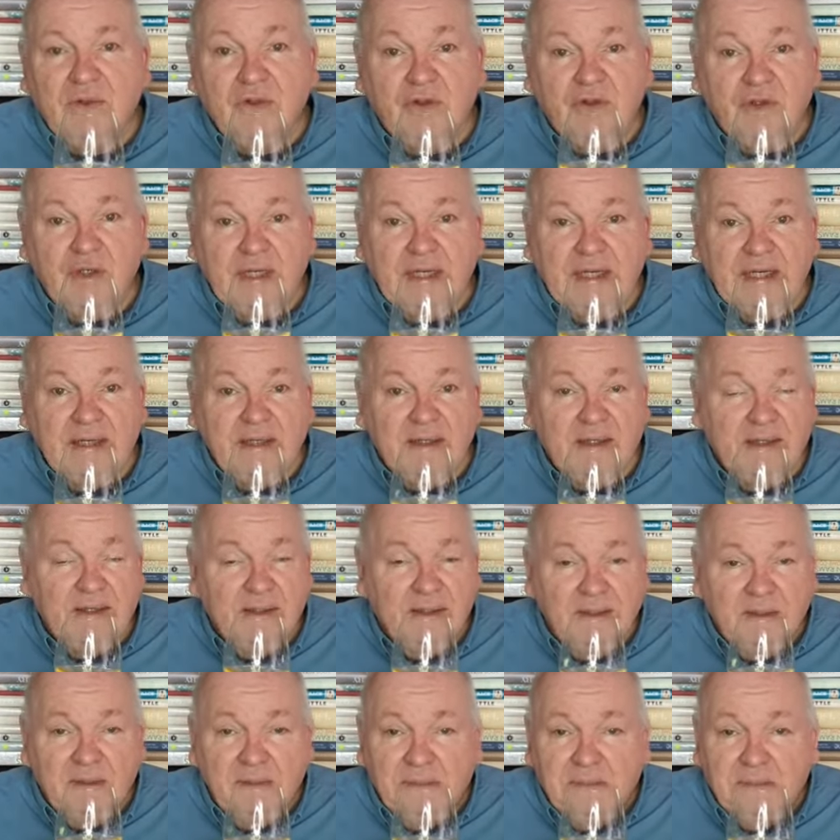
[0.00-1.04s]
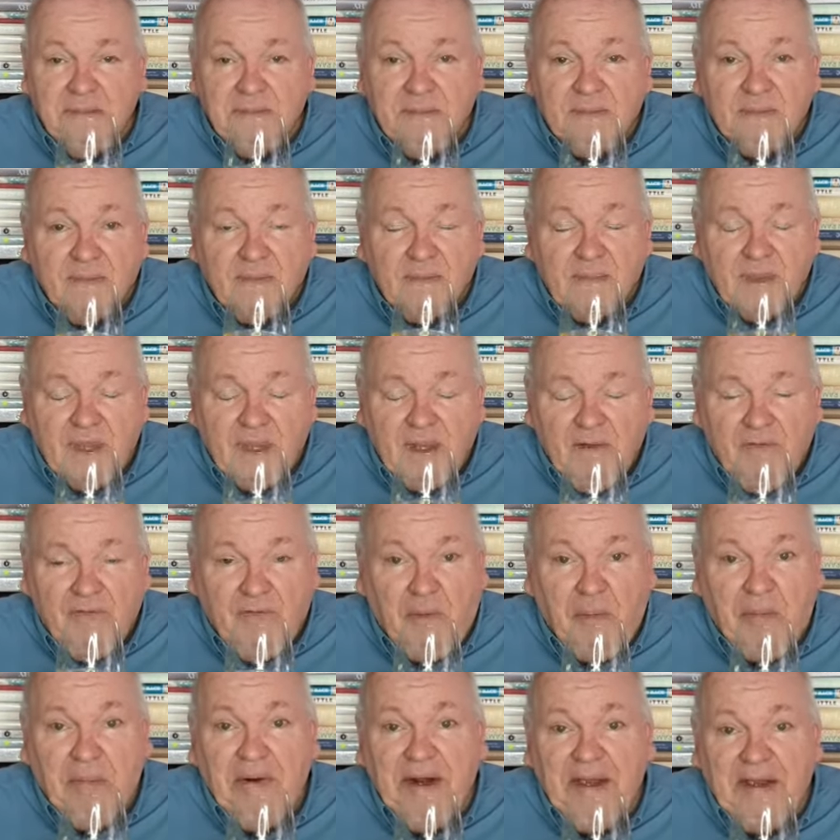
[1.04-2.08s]
drink for
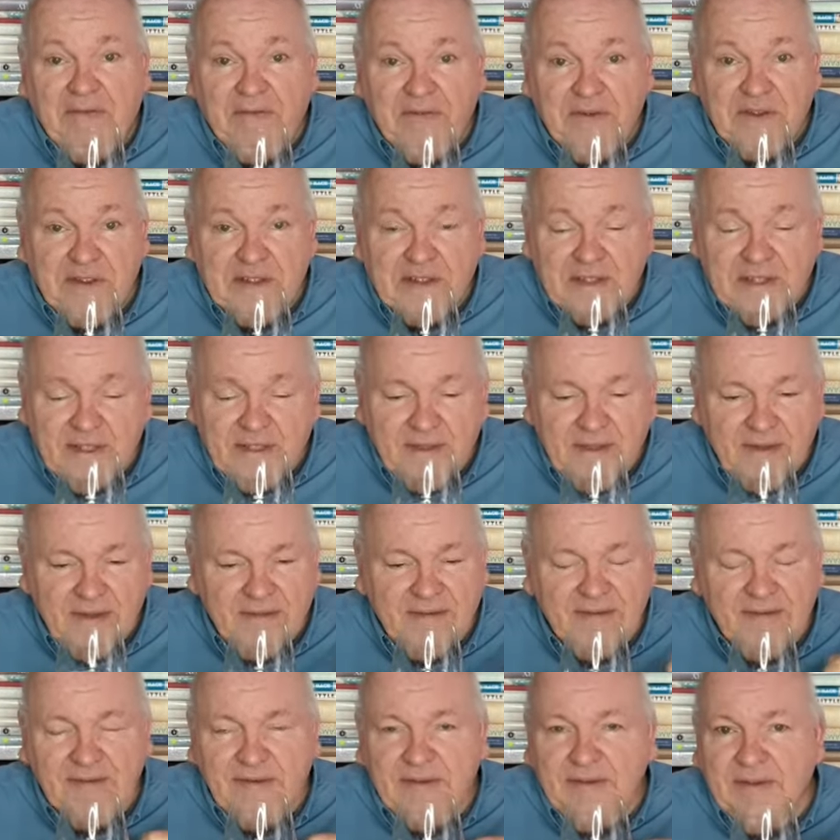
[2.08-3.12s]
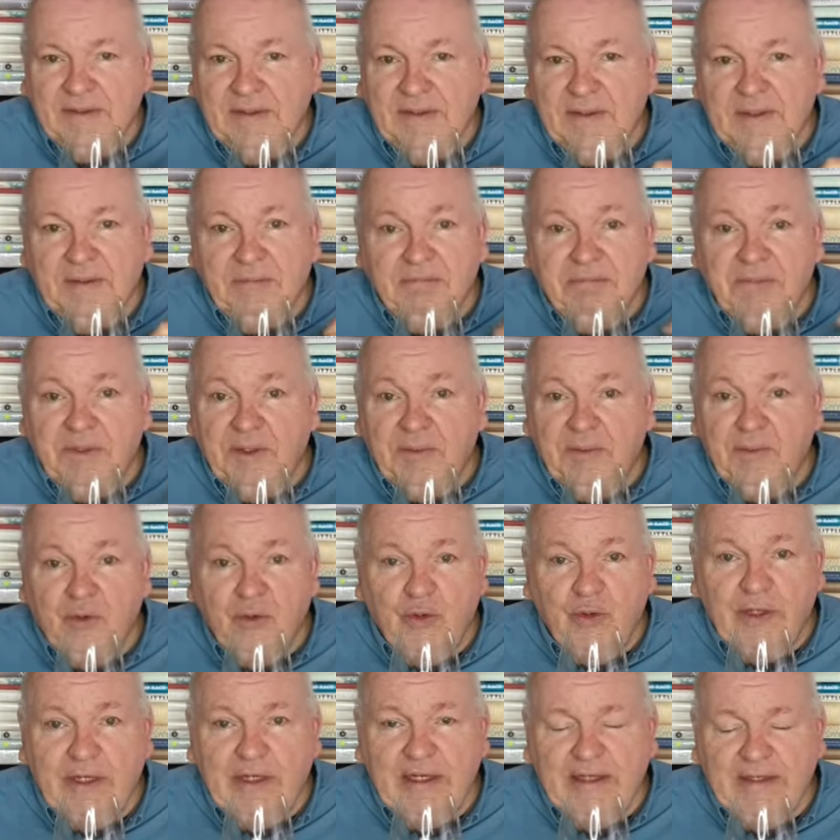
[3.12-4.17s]
breakfast,
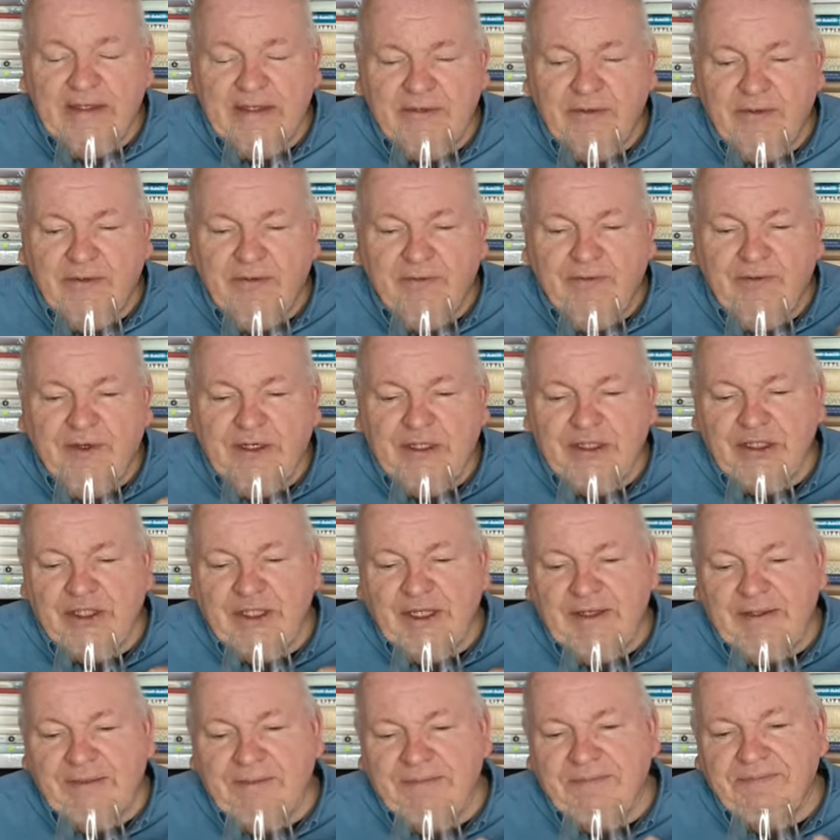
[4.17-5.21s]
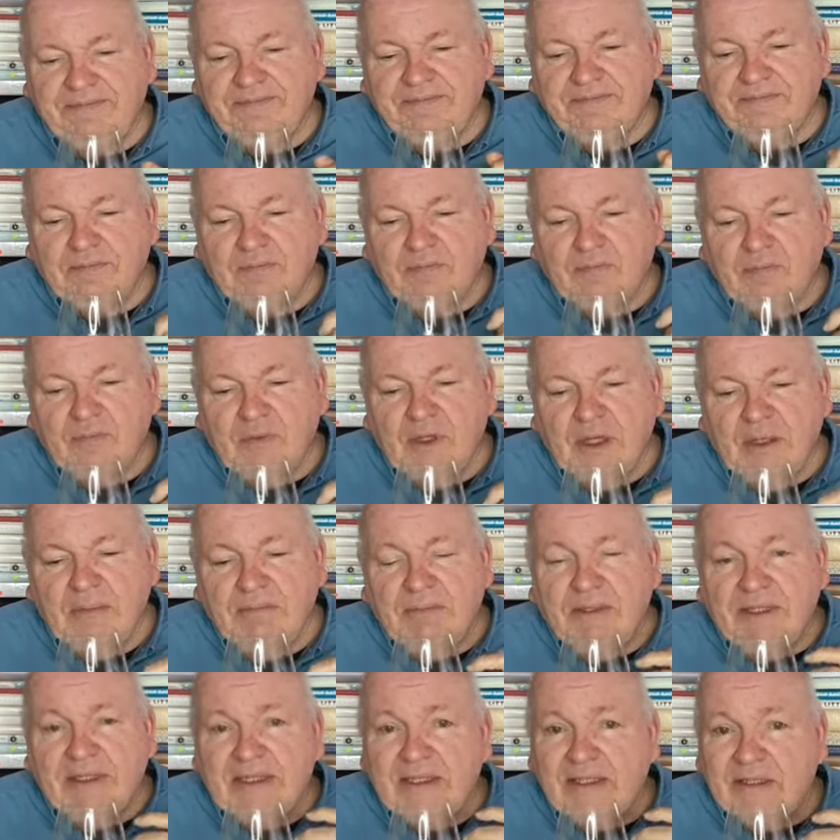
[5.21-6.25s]
mid-morning as a refresher,
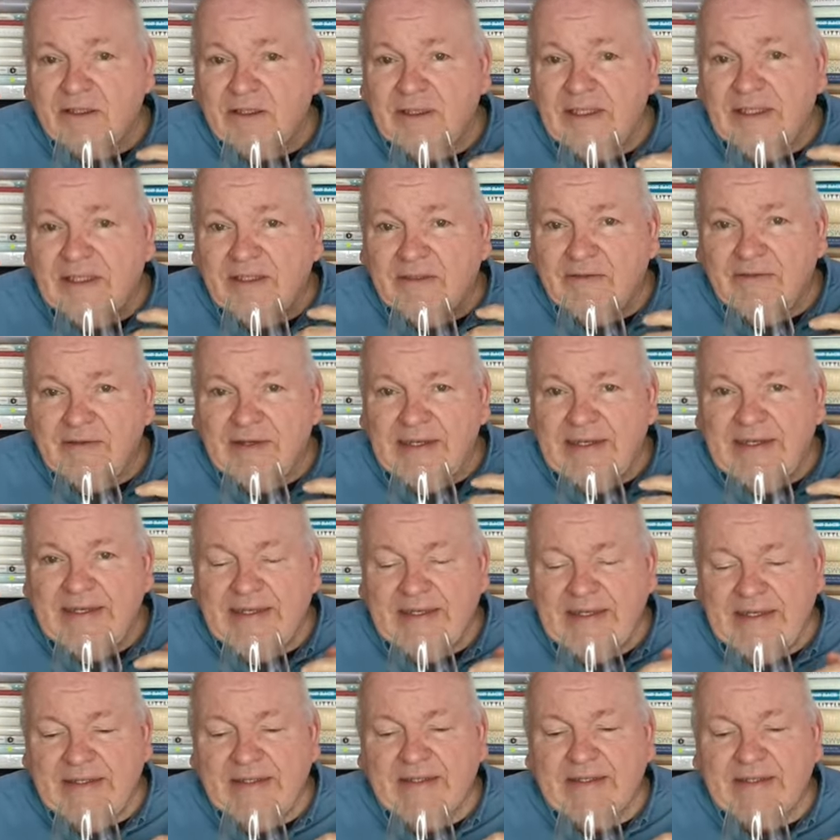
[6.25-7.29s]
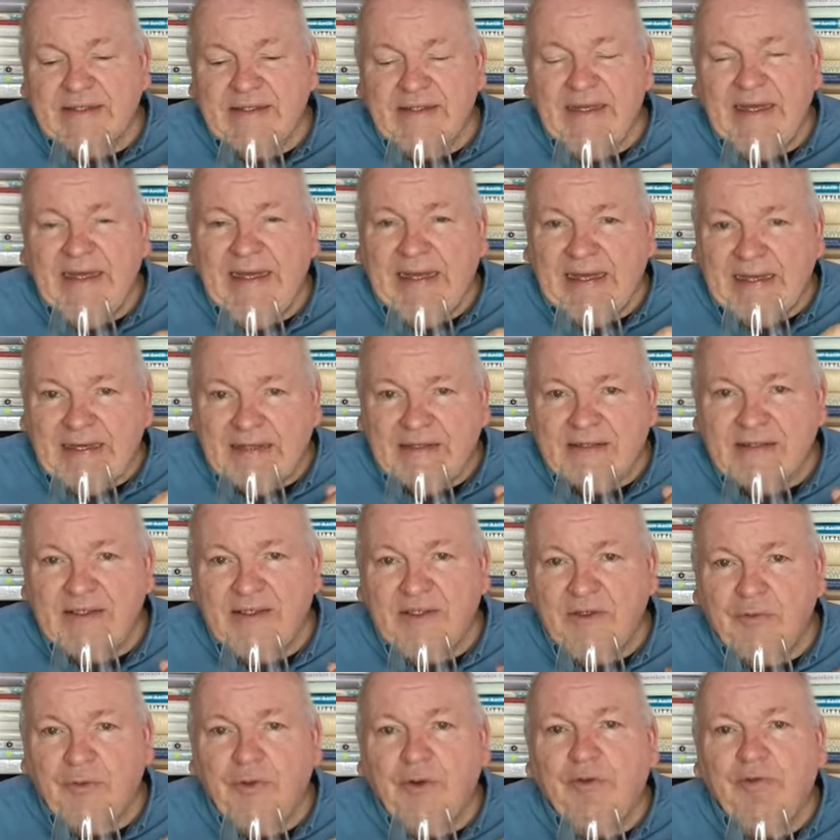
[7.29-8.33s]
but it really is
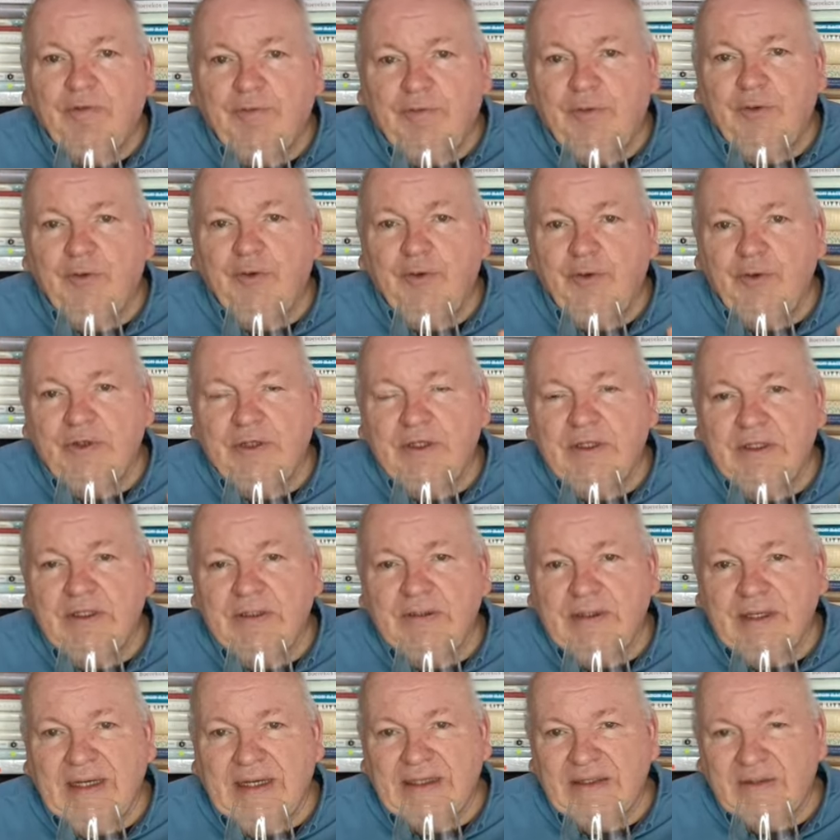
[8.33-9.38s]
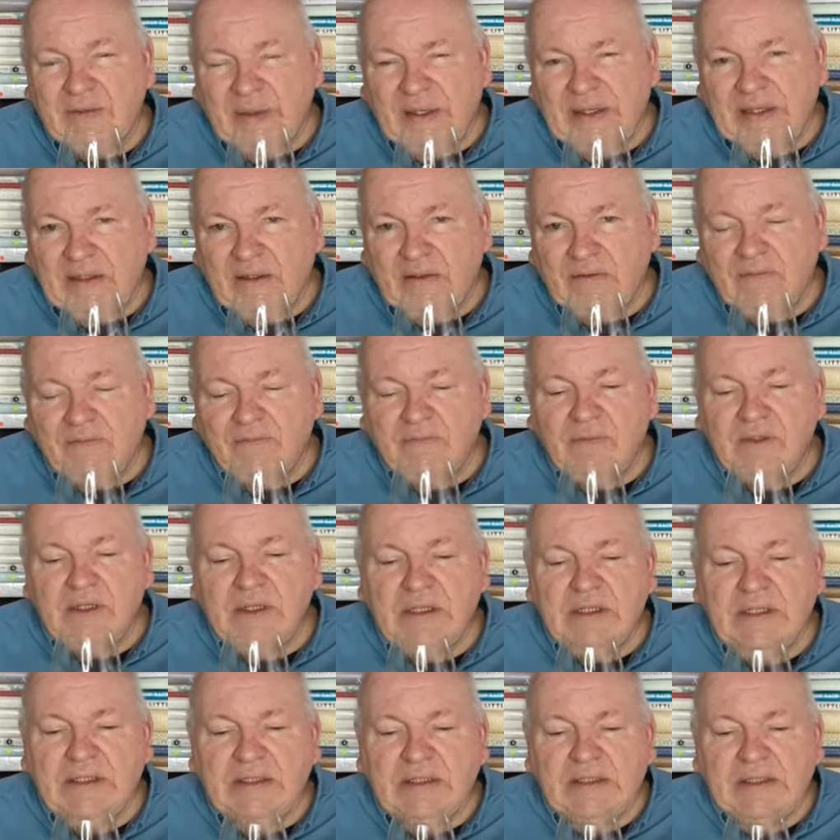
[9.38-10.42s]
excellent with food as well.
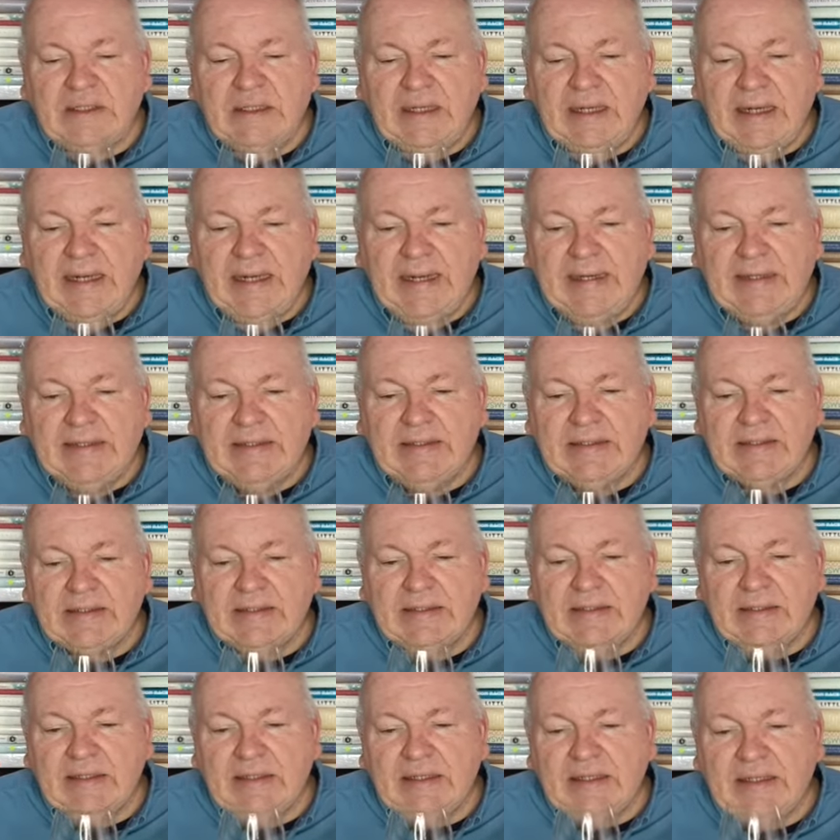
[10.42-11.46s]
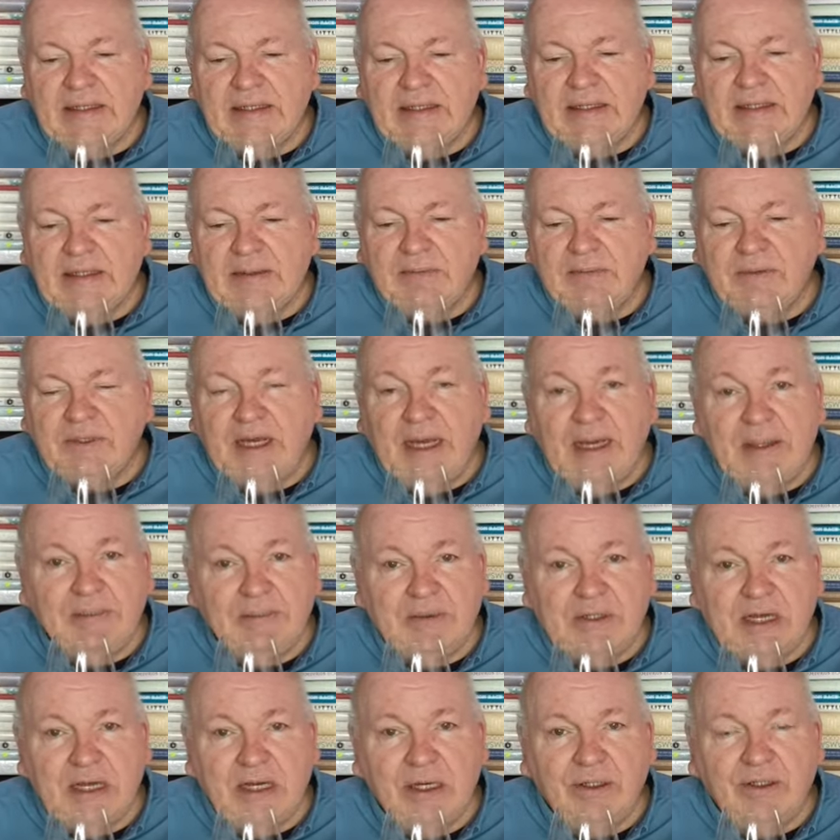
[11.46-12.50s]
And Cape
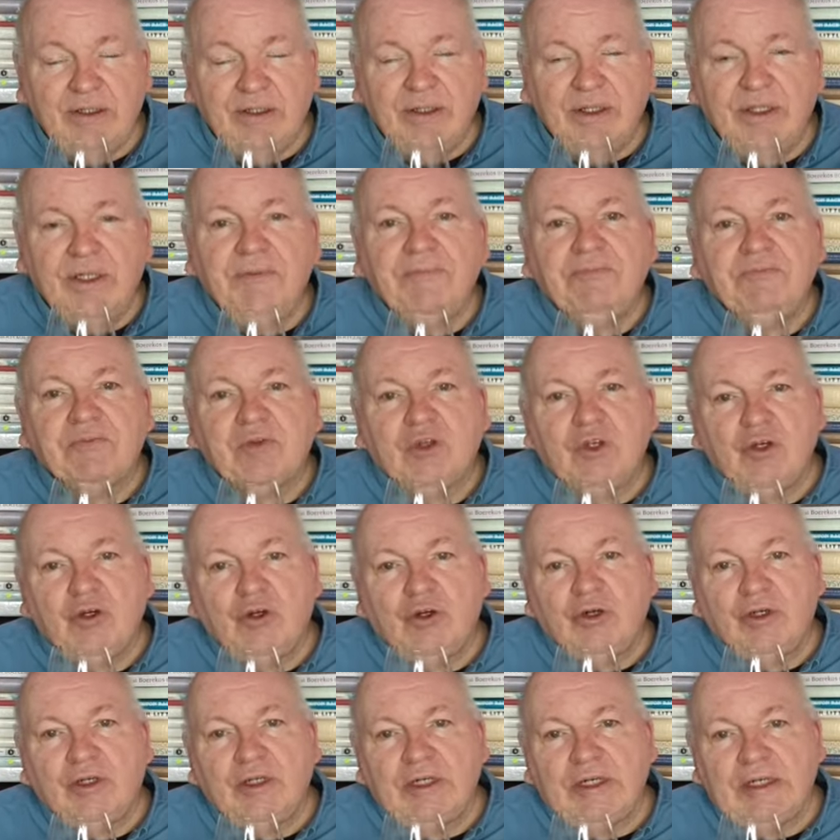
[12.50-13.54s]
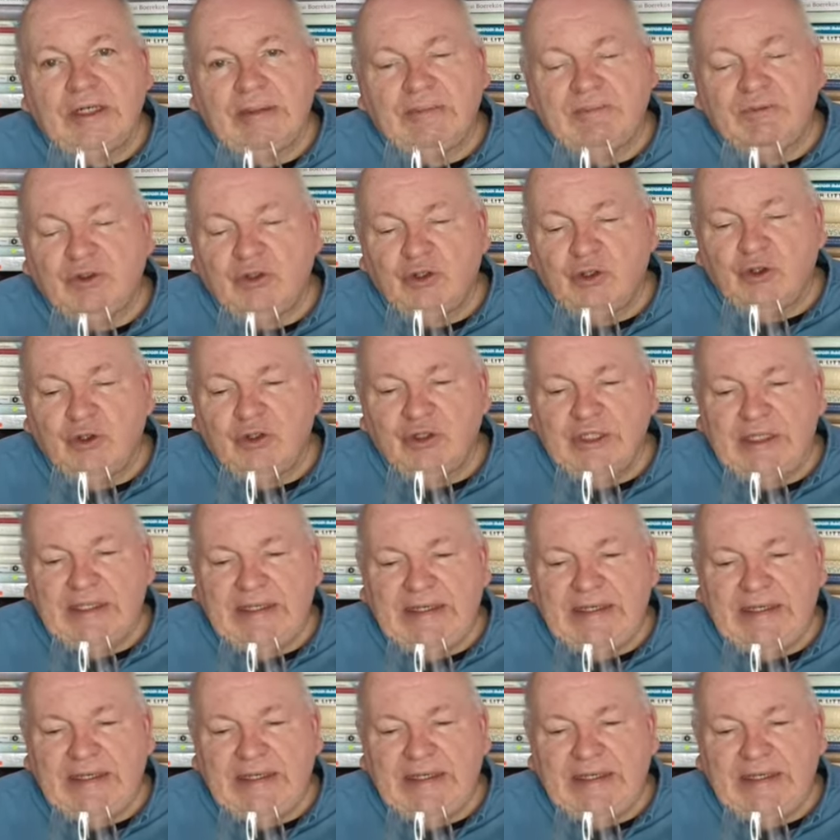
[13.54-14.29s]
Town cook Georgia